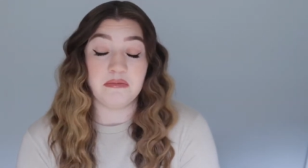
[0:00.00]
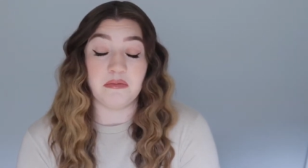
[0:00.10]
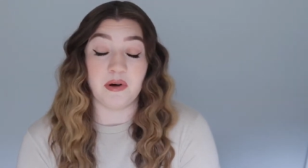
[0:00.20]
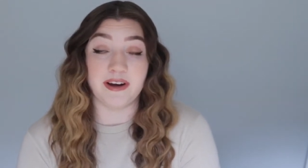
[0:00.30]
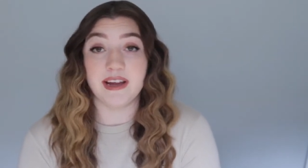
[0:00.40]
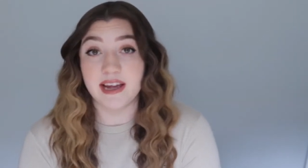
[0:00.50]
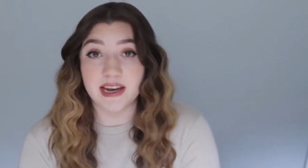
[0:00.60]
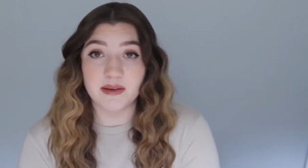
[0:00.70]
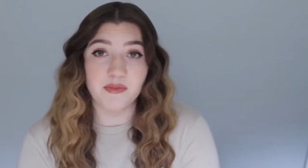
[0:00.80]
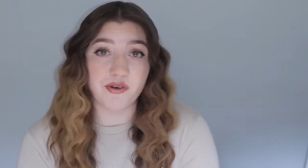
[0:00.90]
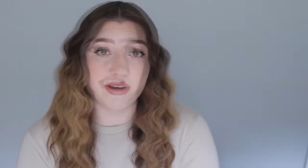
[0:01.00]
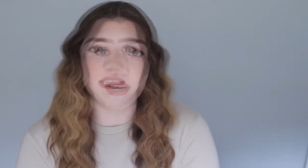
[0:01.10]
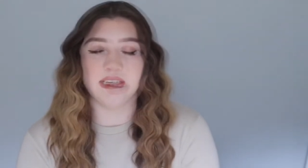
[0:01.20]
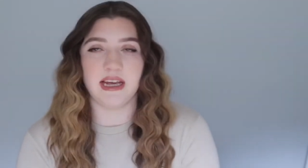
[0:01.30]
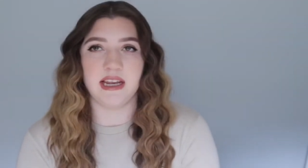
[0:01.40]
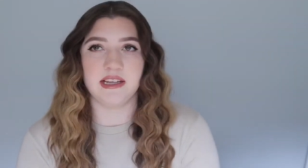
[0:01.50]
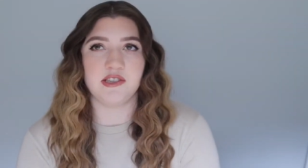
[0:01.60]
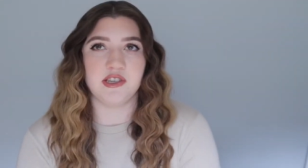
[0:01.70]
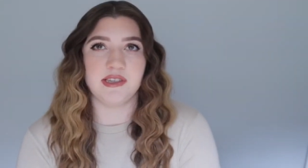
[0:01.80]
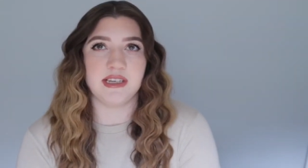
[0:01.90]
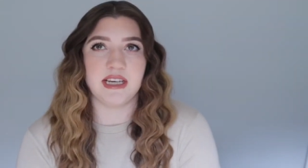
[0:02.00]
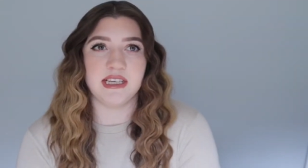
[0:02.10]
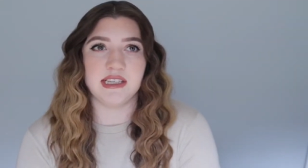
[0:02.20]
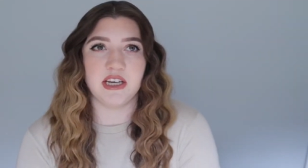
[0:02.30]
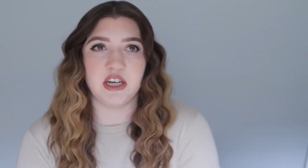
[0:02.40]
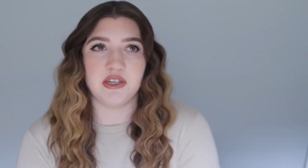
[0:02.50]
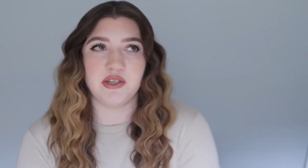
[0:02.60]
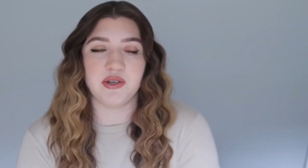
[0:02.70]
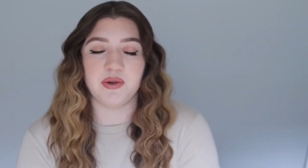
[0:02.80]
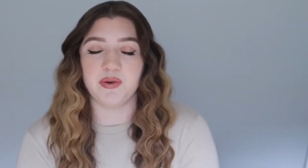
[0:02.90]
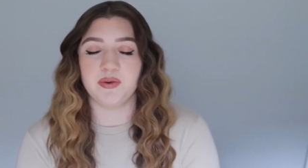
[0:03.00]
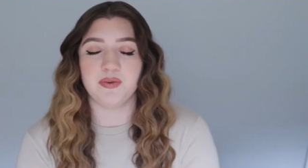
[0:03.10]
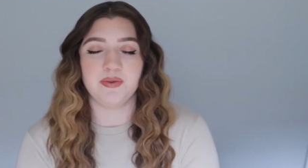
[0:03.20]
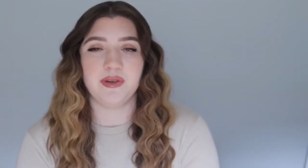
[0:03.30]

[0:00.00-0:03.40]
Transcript: working anymore, and it's just easier to